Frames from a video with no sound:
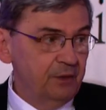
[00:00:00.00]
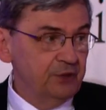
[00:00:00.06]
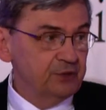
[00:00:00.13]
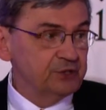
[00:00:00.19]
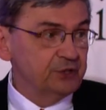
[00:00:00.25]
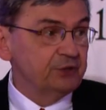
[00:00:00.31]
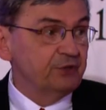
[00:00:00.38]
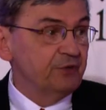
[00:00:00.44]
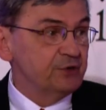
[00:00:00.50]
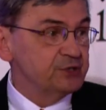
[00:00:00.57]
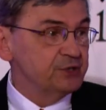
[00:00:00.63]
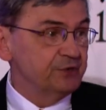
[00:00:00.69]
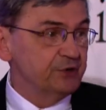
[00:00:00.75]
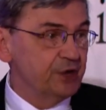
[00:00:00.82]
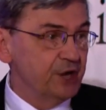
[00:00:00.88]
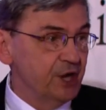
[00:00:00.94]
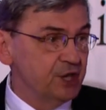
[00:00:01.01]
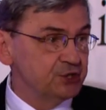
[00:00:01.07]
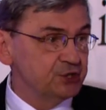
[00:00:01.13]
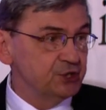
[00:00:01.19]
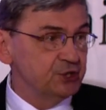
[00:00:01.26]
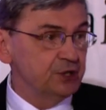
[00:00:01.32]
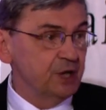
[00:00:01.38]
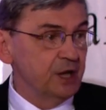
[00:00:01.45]
there's a
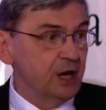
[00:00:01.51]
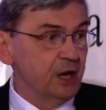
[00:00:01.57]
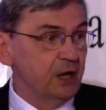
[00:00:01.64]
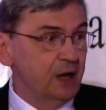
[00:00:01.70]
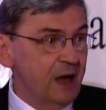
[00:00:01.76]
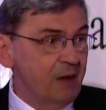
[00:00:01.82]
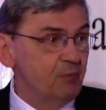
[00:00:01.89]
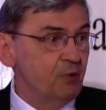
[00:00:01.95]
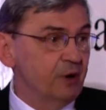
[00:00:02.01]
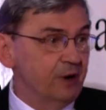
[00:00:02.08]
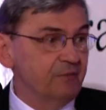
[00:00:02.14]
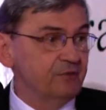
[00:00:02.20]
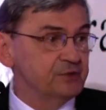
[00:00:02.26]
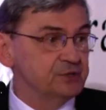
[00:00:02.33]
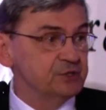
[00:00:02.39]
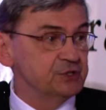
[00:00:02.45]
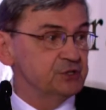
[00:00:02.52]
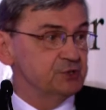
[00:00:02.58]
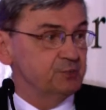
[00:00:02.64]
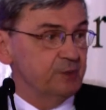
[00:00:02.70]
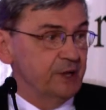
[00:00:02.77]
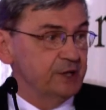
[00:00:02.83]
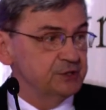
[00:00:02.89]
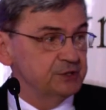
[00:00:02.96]
diversification and a lot more emphasis is
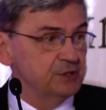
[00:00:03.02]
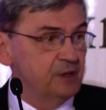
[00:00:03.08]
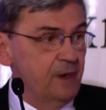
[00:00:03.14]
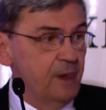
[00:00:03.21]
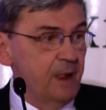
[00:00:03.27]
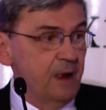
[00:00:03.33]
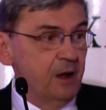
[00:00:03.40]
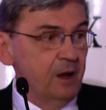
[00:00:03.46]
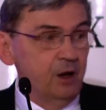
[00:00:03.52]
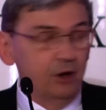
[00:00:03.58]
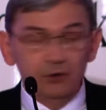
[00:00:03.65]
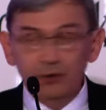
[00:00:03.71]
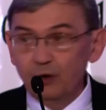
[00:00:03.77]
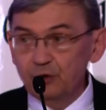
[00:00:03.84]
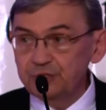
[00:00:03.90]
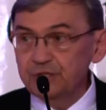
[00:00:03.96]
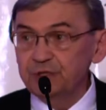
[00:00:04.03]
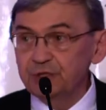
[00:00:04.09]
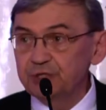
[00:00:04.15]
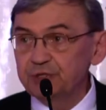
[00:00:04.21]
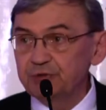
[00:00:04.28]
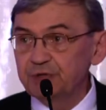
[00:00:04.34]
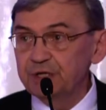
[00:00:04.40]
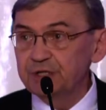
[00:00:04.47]
placed on those
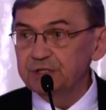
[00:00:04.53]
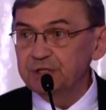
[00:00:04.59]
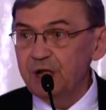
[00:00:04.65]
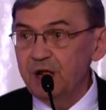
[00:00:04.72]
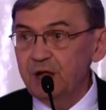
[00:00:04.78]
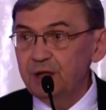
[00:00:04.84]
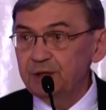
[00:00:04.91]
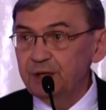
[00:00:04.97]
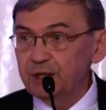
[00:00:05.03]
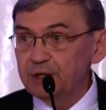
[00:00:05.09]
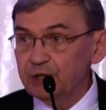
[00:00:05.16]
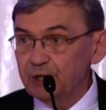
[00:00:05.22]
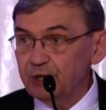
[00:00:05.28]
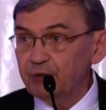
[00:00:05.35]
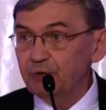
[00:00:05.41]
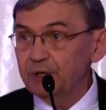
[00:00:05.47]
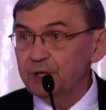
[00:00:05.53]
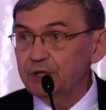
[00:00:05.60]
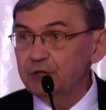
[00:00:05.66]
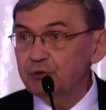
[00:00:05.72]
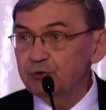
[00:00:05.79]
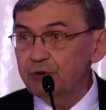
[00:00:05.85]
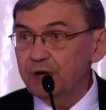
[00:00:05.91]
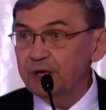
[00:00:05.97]
industries that literally
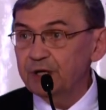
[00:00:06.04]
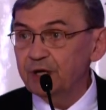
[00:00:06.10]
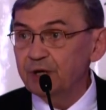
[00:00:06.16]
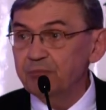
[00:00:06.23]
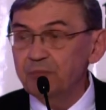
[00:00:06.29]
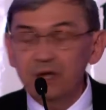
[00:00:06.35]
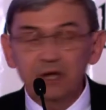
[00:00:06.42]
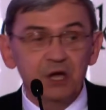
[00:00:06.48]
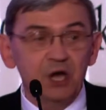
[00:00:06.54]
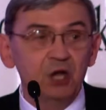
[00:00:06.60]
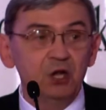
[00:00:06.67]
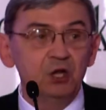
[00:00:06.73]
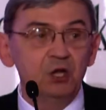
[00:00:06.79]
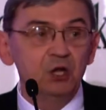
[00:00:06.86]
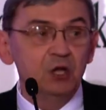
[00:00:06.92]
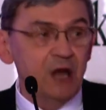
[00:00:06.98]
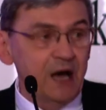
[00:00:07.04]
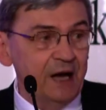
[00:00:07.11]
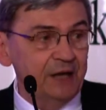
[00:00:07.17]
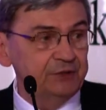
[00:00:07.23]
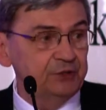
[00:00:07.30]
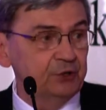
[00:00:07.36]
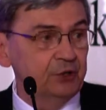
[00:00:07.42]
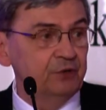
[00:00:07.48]
Ukraine can make a
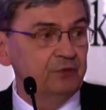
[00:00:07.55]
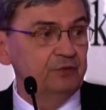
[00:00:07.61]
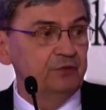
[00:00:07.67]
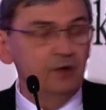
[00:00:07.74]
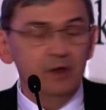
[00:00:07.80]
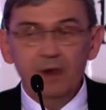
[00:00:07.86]
lot of